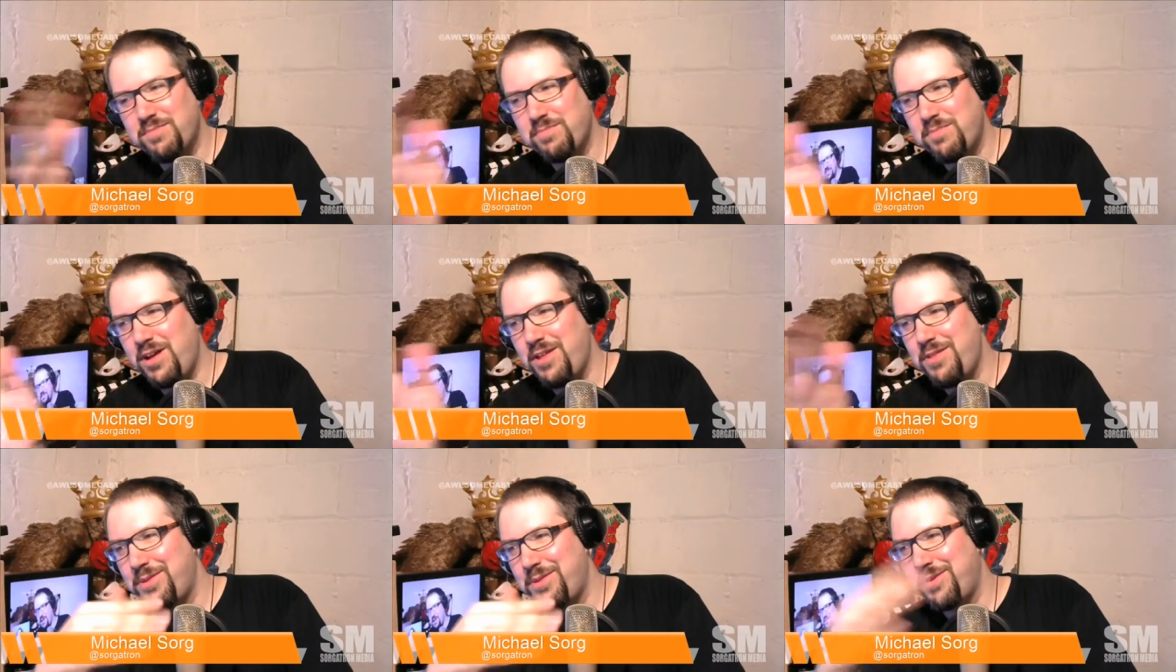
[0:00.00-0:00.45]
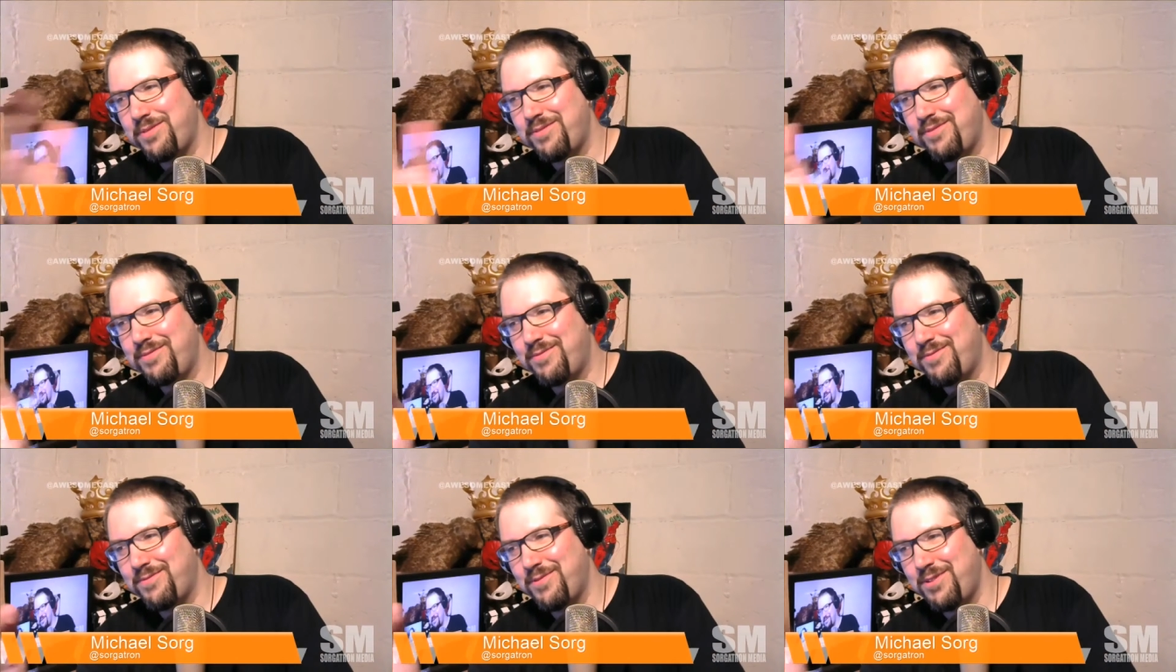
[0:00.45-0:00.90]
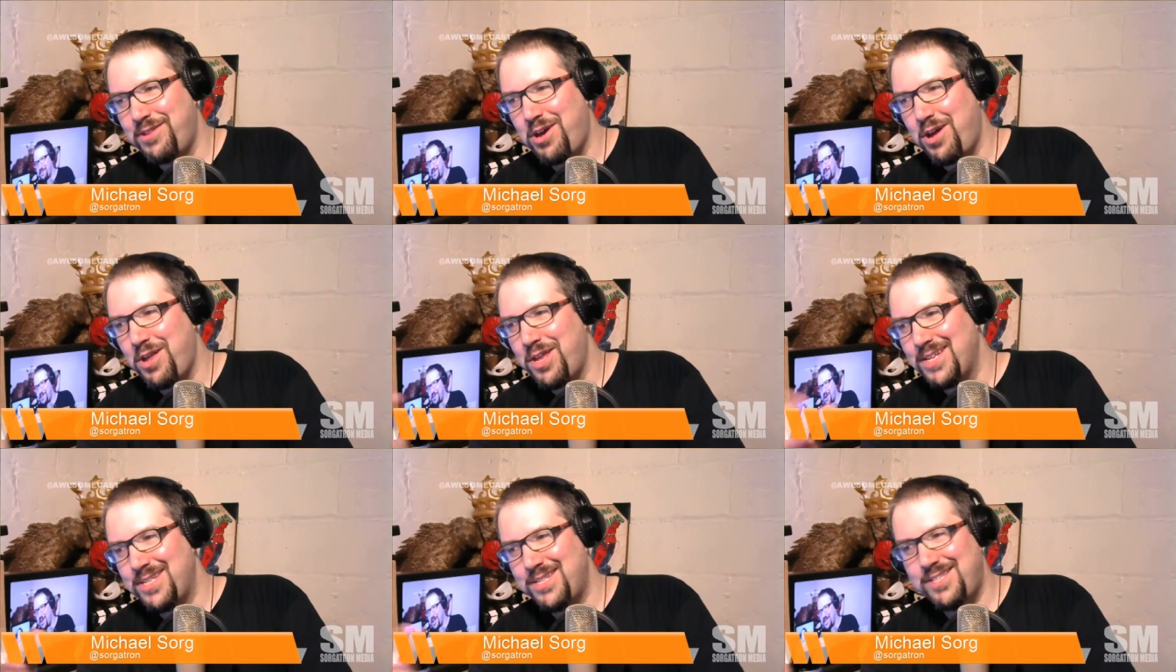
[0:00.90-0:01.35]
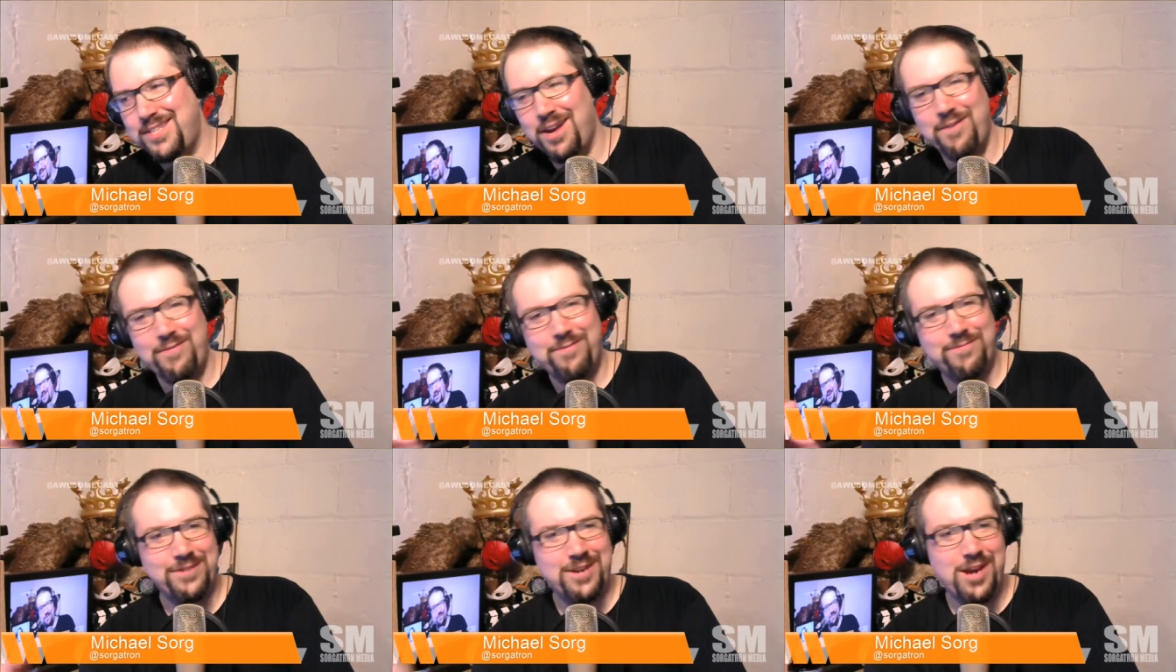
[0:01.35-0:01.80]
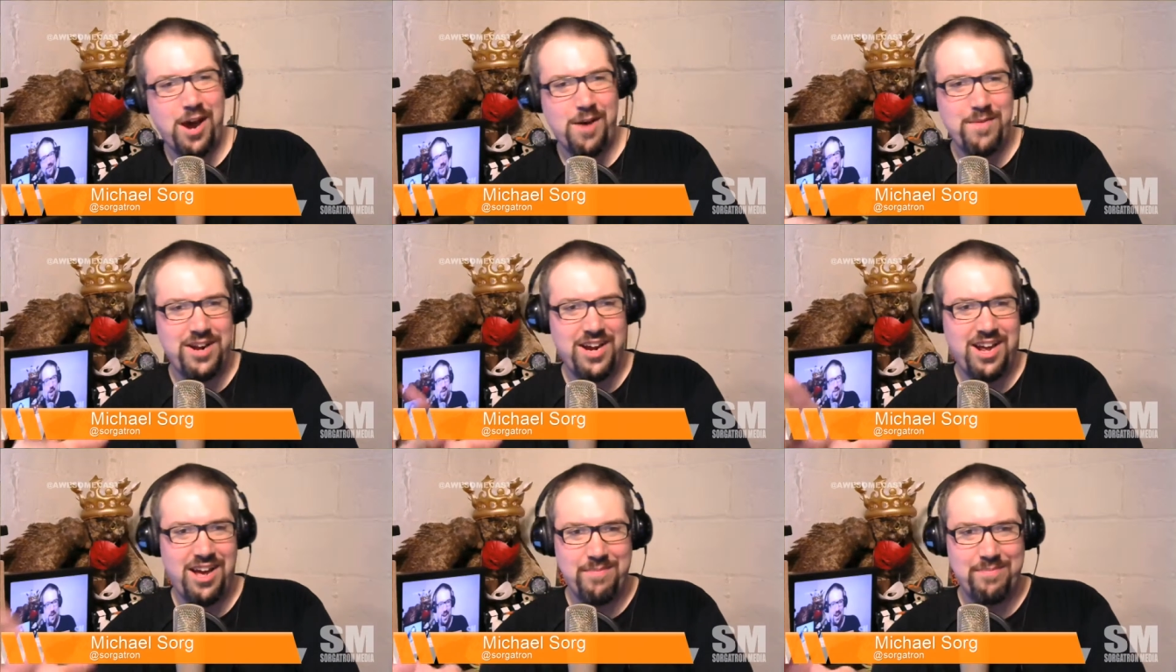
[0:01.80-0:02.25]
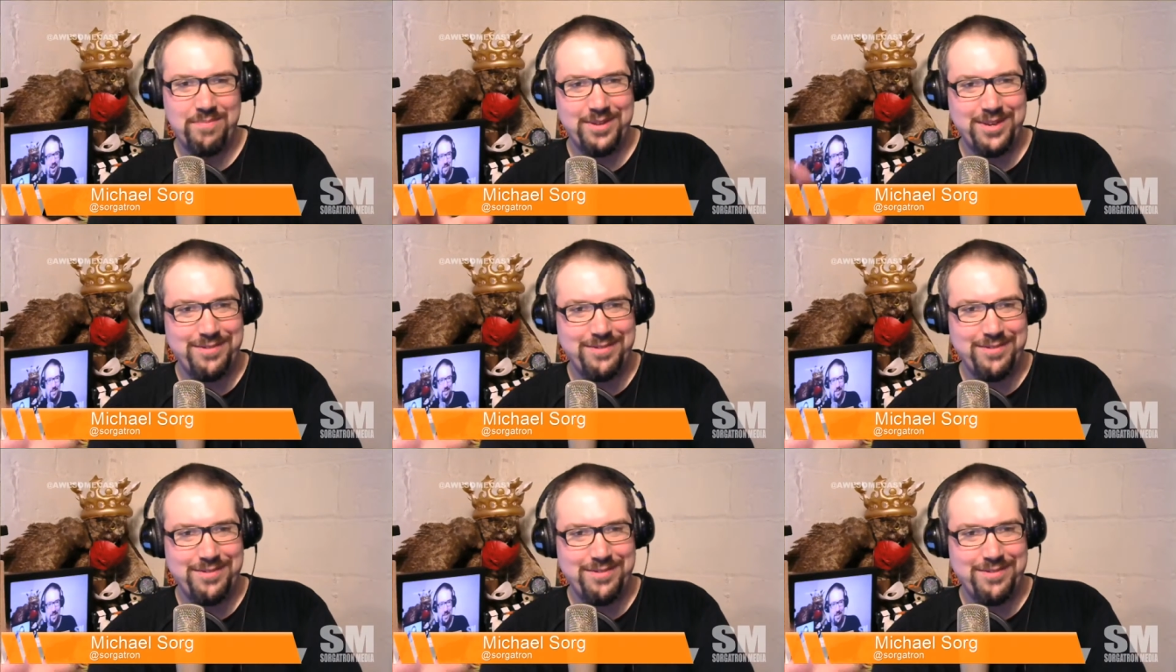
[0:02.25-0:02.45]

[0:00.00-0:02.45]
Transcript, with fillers: a month in the future. Coming up,